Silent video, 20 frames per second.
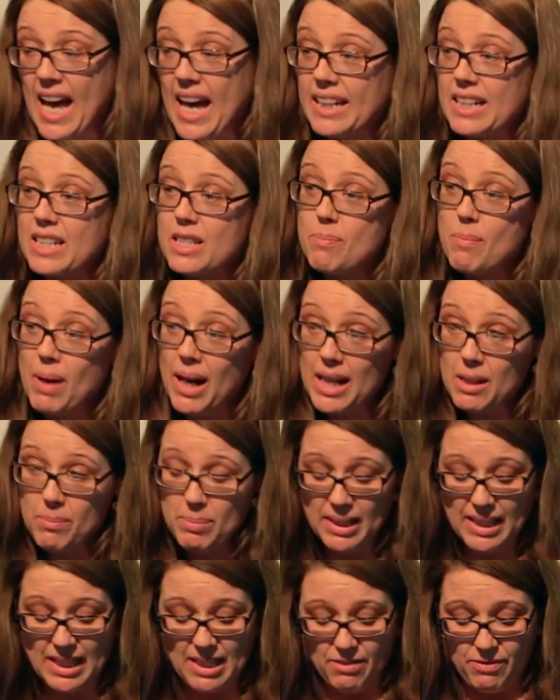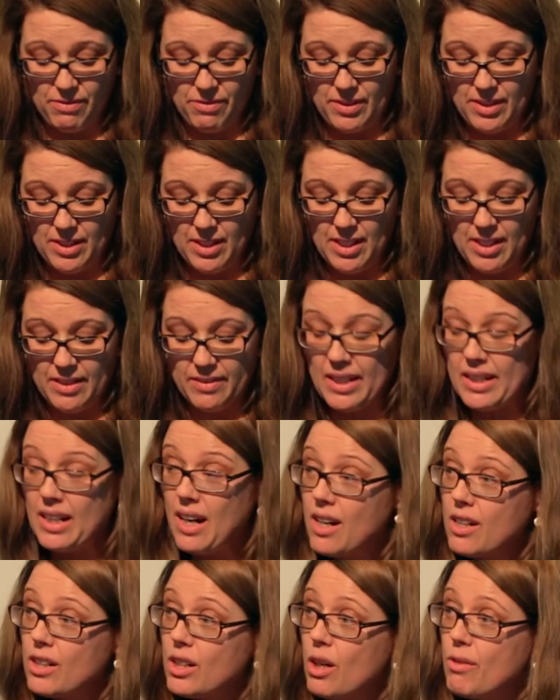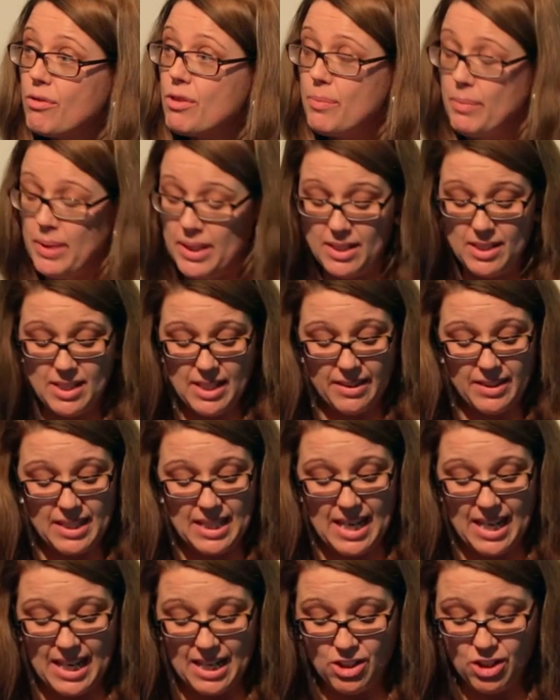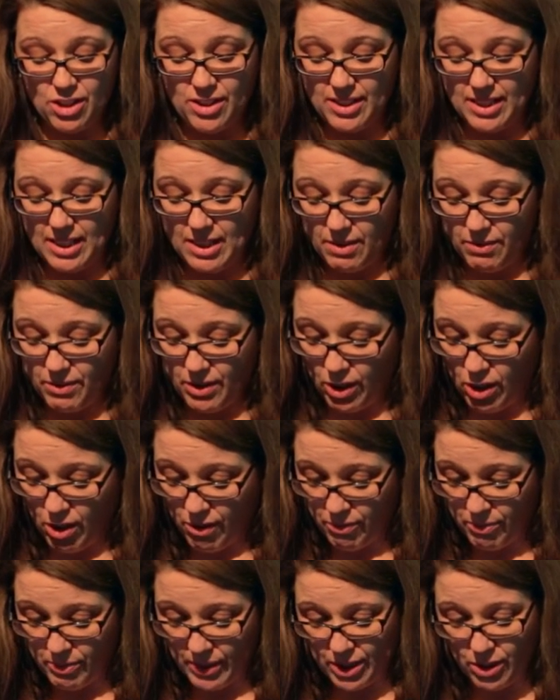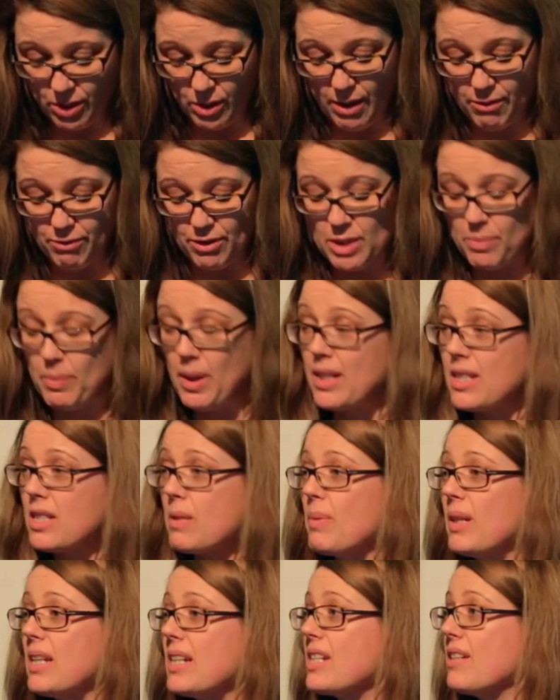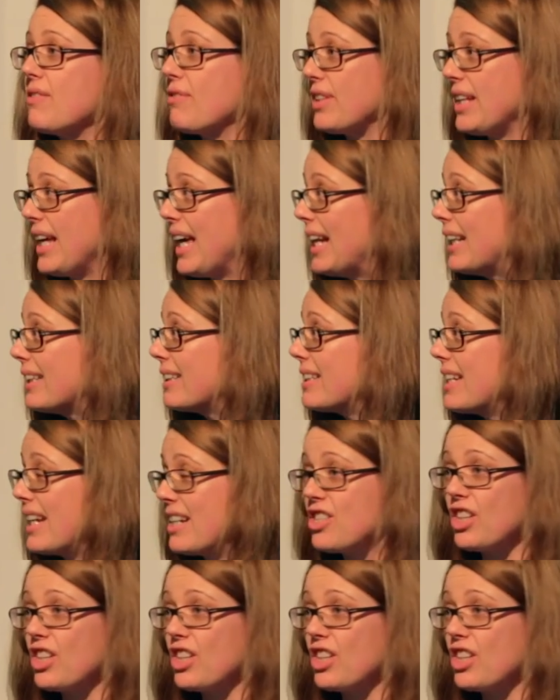And it's my belief that our government and the agencies of the government who have responsibility for the health and